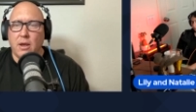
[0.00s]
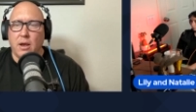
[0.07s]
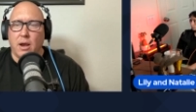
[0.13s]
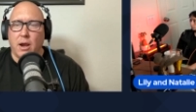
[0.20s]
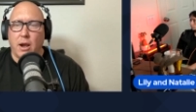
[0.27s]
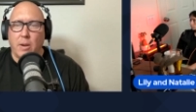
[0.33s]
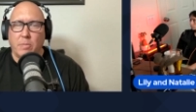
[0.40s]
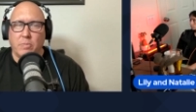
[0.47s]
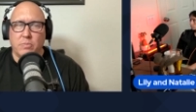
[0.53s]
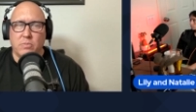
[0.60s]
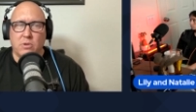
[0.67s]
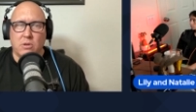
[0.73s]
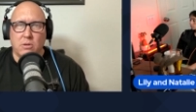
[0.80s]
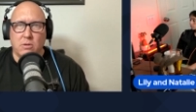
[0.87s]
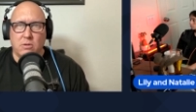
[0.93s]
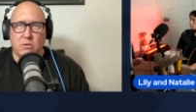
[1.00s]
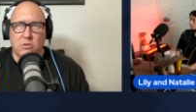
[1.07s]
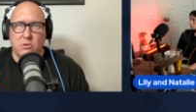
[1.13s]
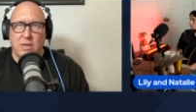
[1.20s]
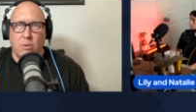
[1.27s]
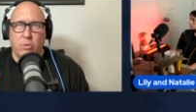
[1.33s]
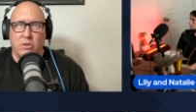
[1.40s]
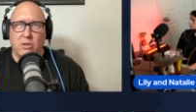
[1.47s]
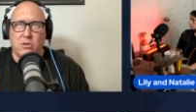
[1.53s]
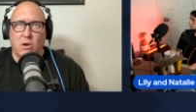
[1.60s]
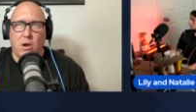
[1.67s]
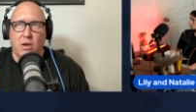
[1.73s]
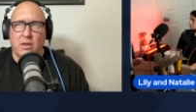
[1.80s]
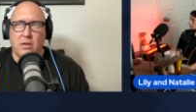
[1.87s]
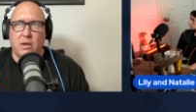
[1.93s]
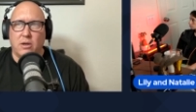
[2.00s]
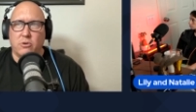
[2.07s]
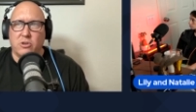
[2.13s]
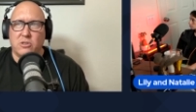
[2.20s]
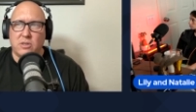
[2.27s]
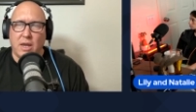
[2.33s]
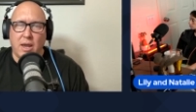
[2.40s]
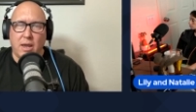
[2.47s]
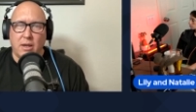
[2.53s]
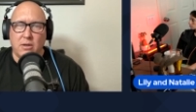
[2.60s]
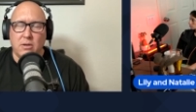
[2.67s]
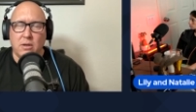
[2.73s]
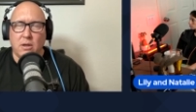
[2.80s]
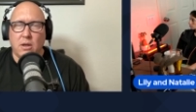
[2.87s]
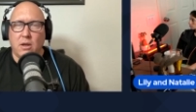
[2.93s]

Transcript: so that way the dog can understand